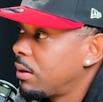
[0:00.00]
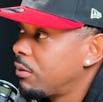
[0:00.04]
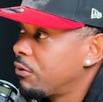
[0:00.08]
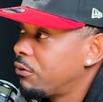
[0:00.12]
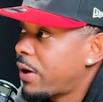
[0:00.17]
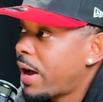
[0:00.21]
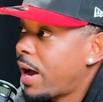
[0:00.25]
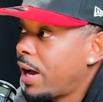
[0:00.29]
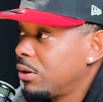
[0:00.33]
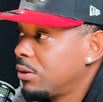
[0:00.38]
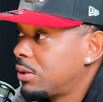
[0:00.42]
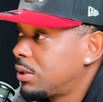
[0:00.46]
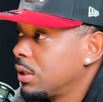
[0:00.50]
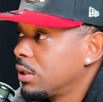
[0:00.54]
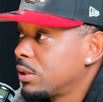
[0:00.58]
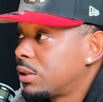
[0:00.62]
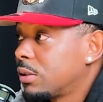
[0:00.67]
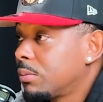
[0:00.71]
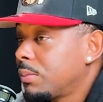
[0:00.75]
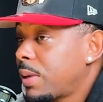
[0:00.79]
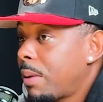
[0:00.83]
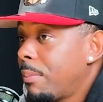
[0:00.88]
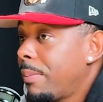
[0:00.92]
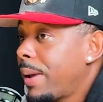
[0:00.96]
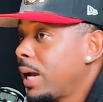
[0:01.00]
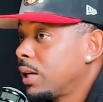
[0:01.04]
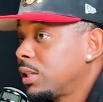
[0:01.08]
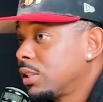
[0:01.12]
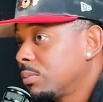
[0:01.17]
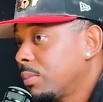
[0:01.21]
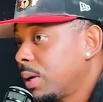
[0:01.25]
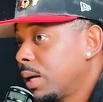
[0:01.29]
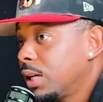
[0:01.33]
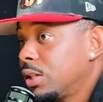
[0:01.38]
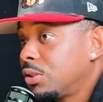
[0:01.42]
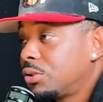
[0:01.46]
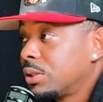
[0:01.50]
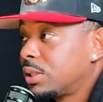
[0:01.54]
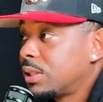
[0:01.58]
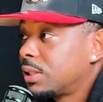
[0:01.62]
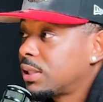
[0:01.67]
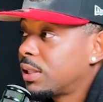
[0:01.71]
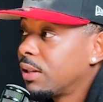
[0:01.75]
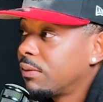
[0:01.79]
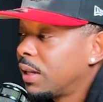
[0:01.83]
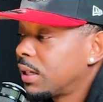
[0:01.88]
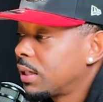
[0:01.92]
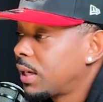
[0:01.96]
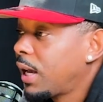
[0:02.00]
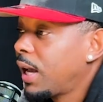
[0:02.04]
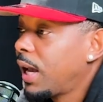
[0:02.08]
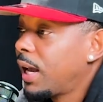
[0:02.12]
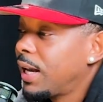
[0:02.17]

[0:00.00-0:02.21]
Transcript: value system, that matches my interests and stuff like that.